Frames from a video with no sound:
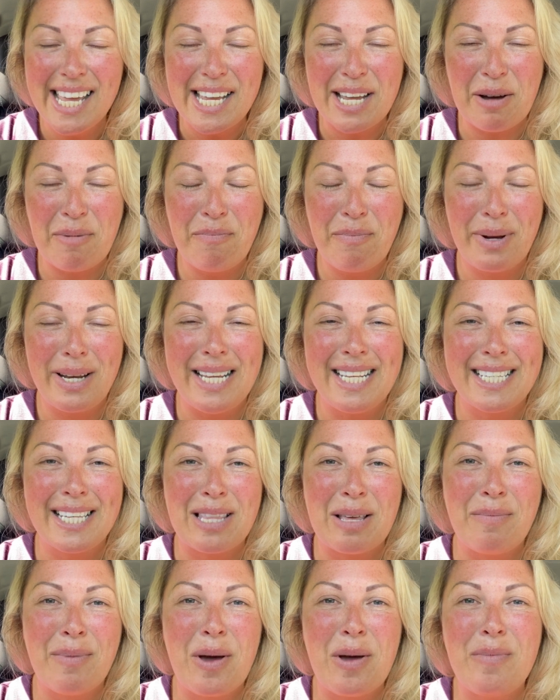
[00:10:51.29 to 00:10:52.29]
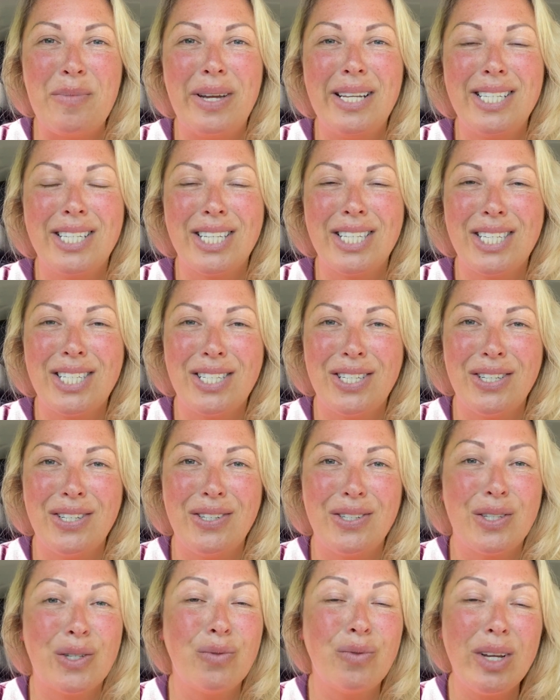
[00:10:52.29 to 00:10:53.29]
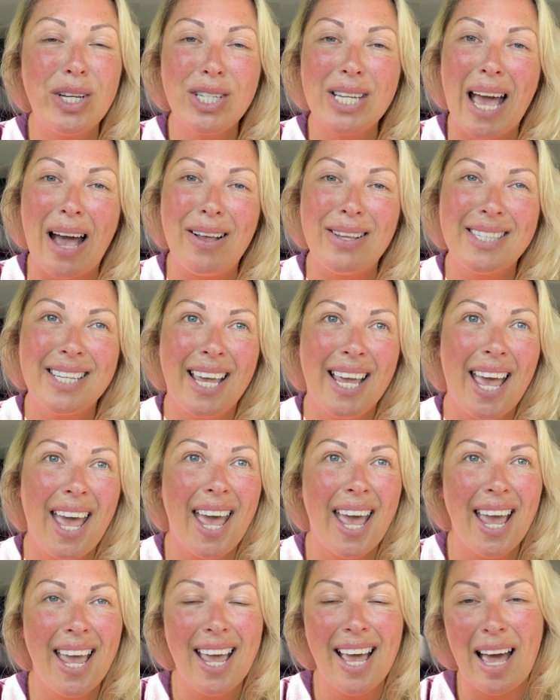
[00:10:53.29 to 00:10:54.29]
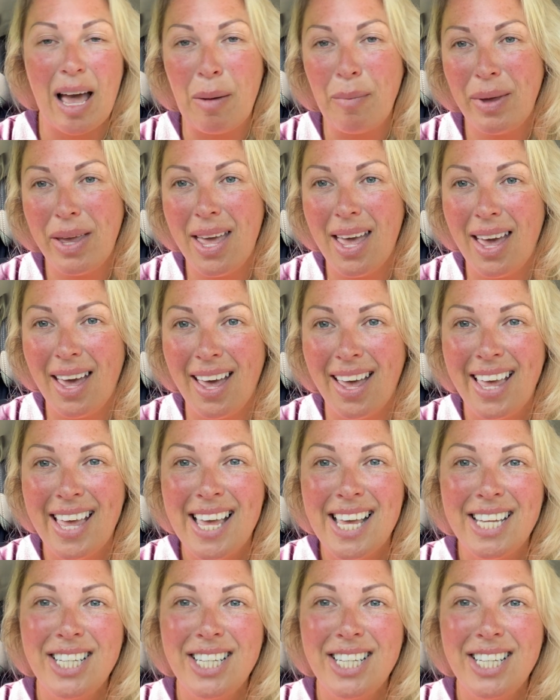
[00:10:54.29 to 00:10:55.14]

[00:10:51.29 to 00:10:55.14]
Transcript: companies at the moment, just to reach out and say, hey, I'm here,